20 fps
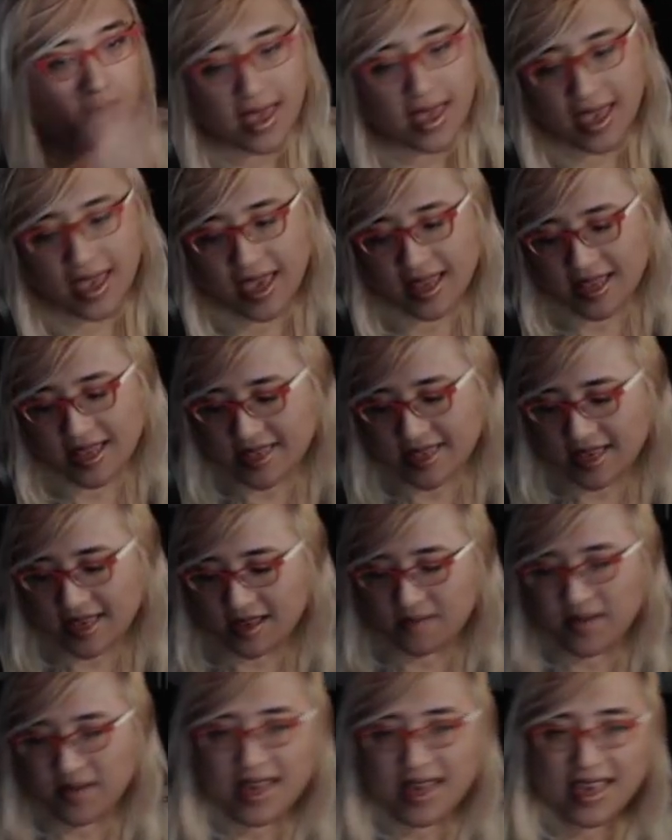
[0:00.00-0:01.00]
Annie, say
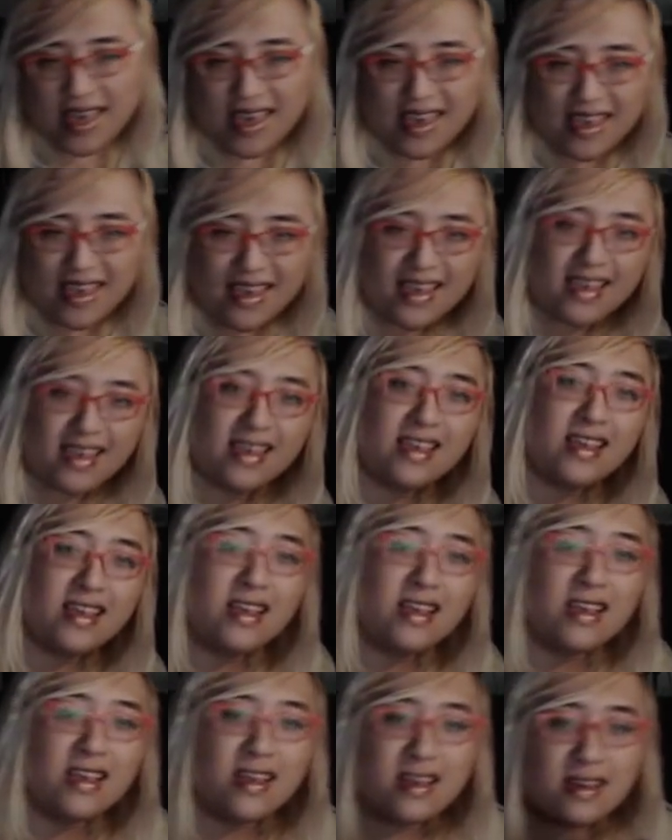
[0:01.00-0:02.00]
goodbye.
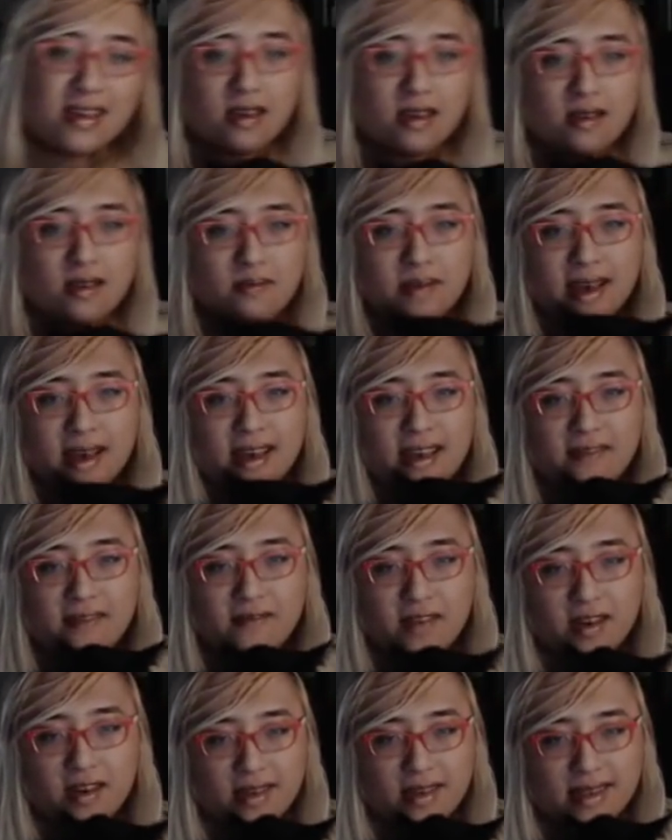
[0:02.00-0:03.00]
Goodbye,
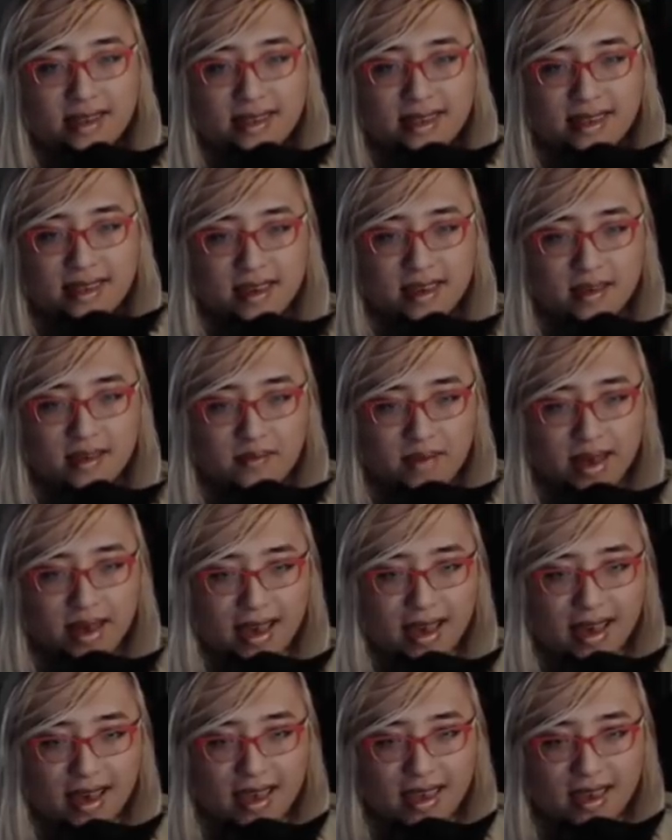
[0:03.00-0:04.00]
folks.
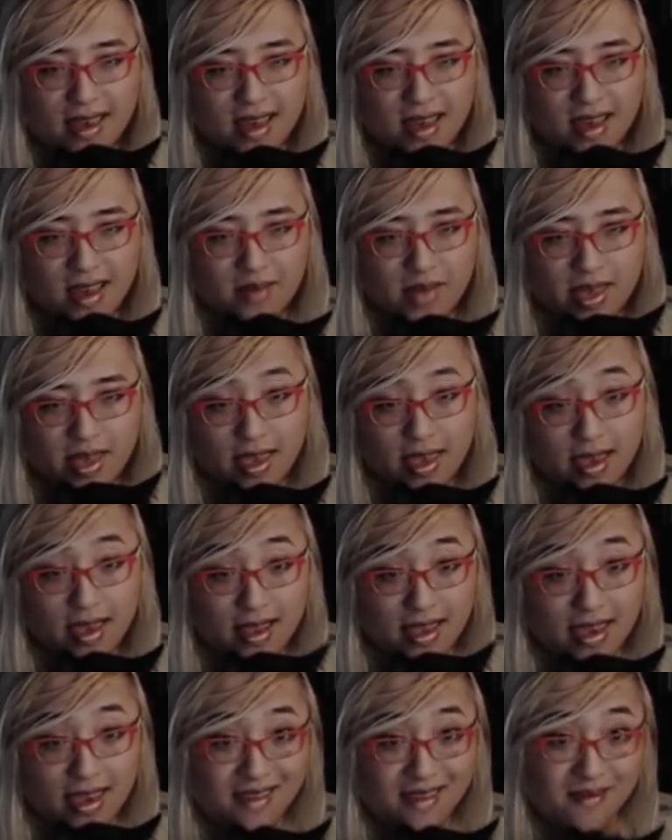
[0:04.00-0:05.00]
Goodbye. I'm a
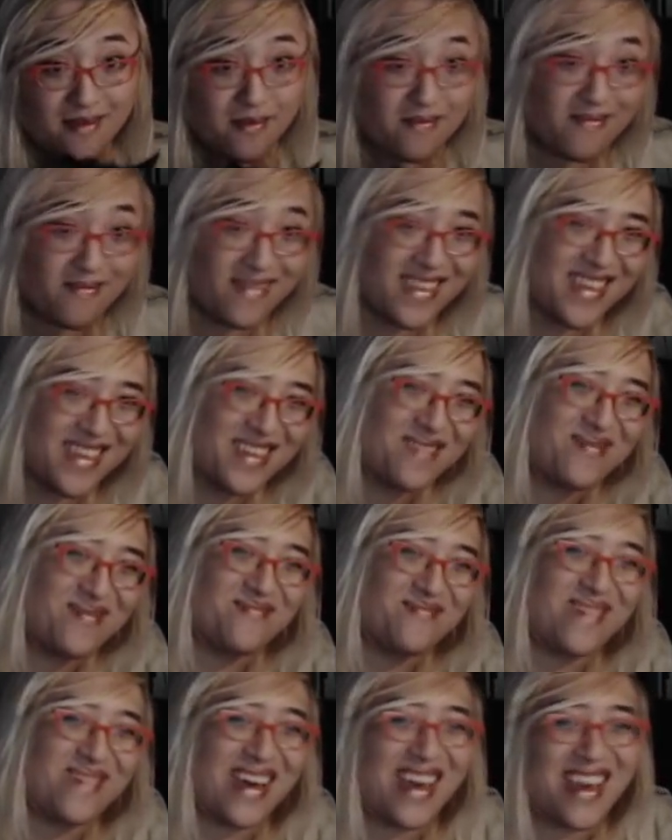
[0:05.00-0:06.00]
kitty.
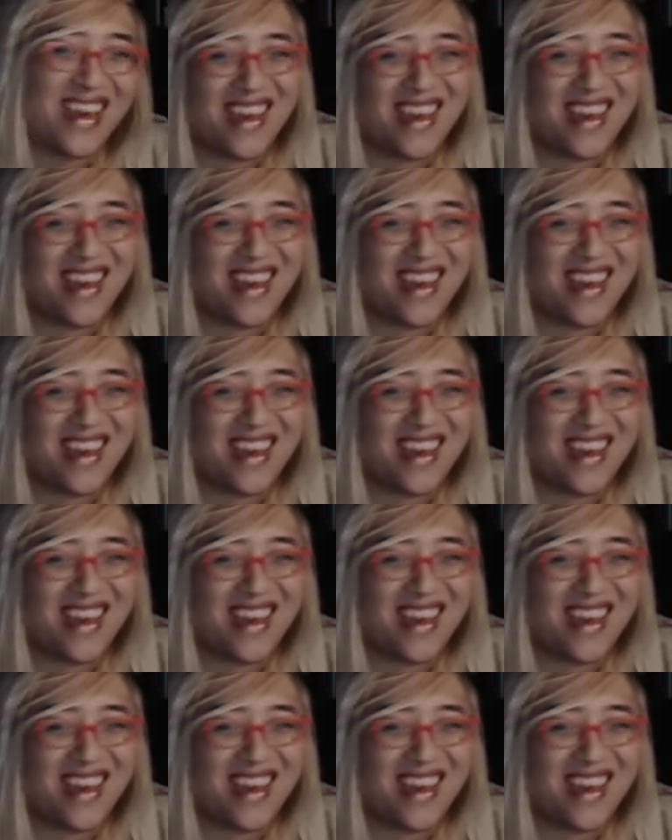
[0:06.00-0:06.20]
Bye.